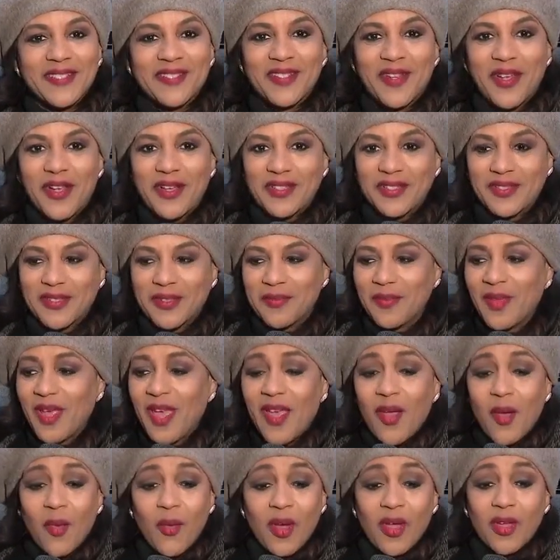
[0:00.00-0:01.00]
awesome.
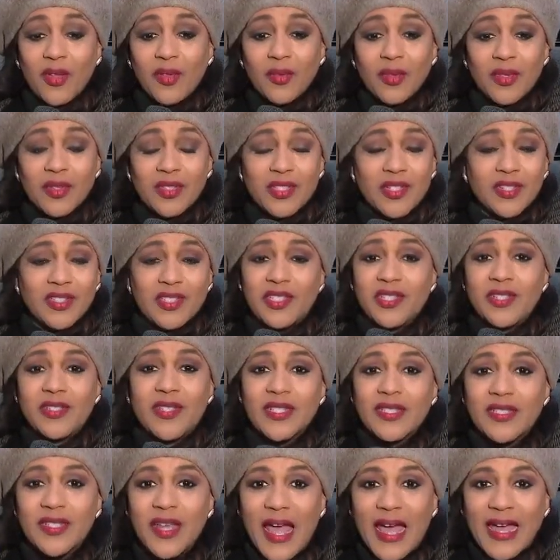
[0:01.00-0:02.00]
Well, she
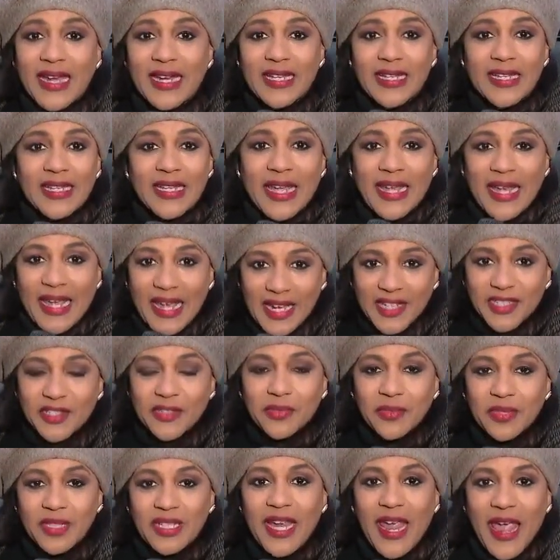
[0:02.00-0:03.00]
does not
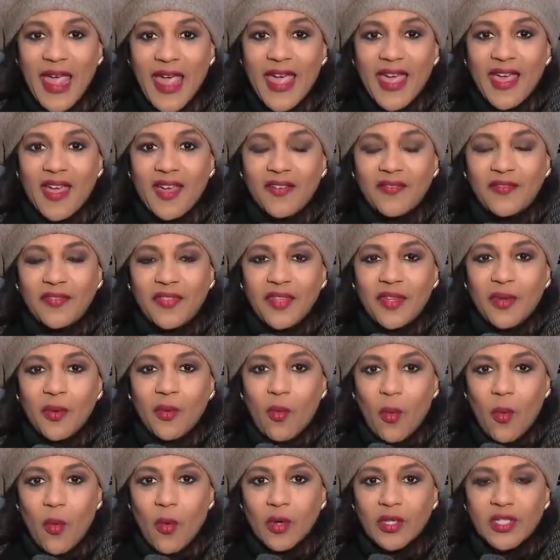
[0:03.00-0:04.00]
actually have the
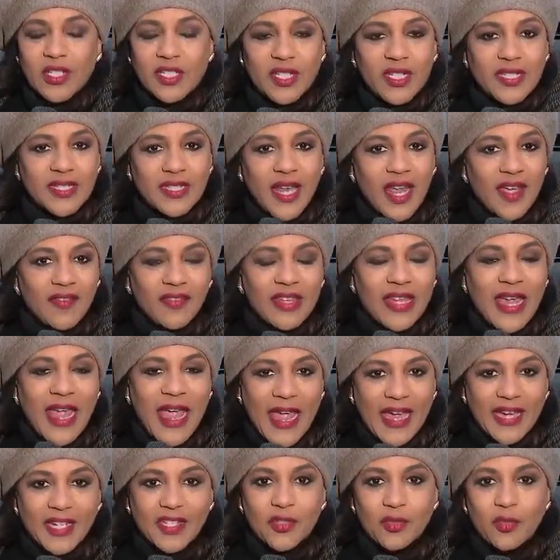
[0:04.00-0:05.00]
award. She doesn't have the
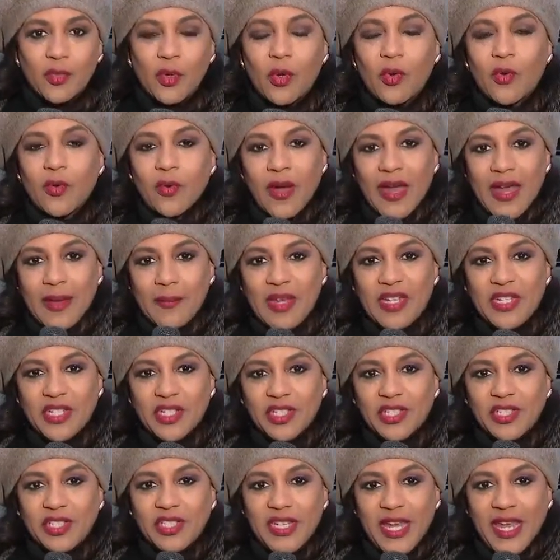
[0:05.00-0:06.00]
actual Grammy
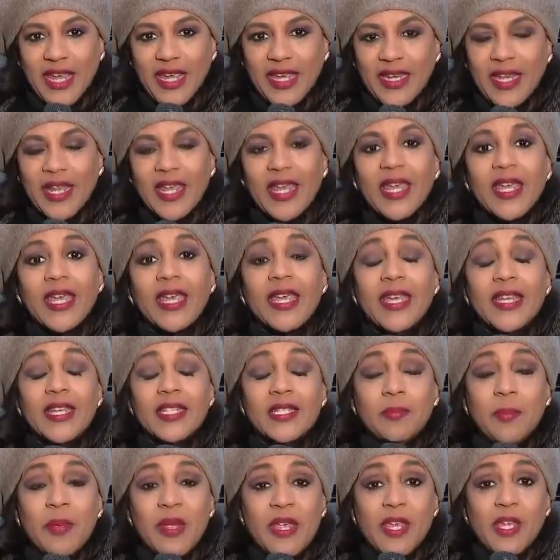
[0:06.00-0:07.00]
just yet. It
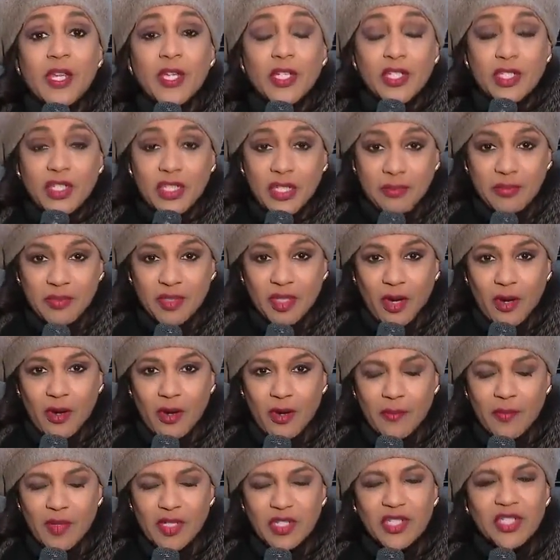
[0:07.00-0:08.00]
is being shipped to
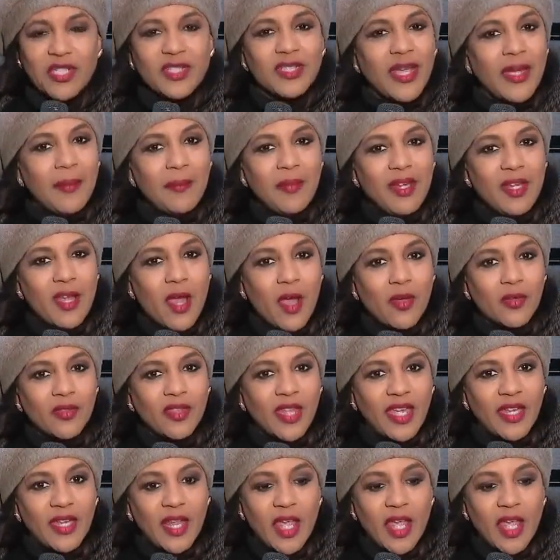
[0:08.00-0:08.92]
her, but she let me know that